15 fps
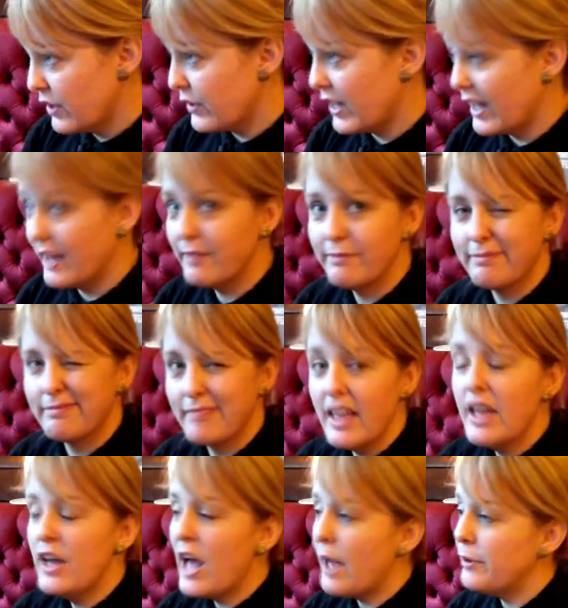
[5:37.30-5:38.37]
Okay?
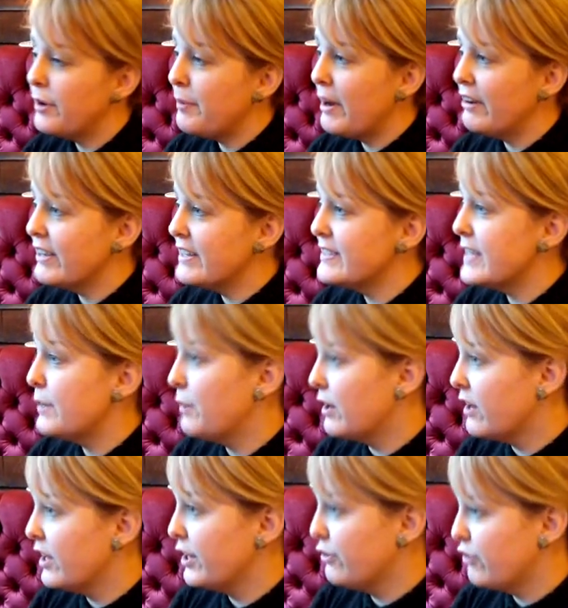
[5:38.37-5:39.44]
And Americans say,
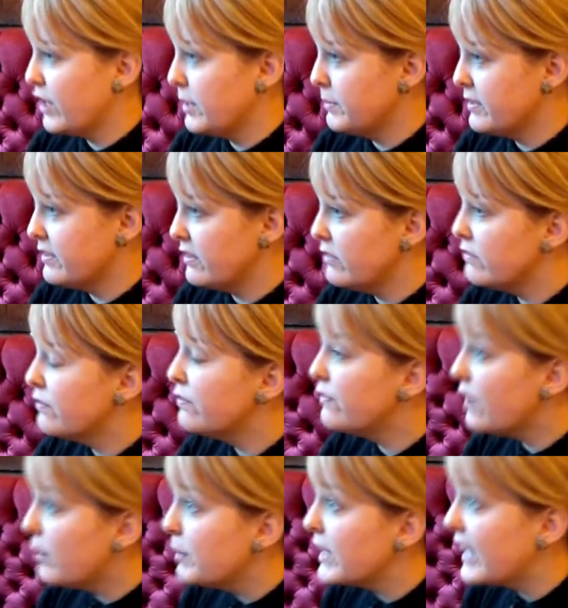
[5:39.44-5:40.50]
what kind of cream is it?
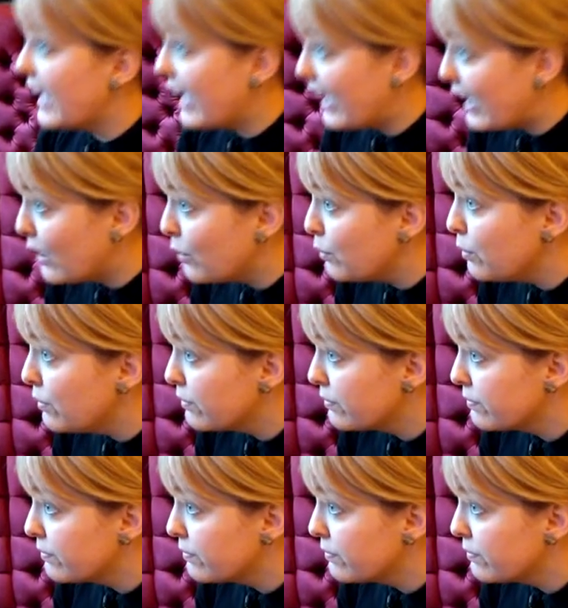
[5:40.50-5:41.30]
From a cow?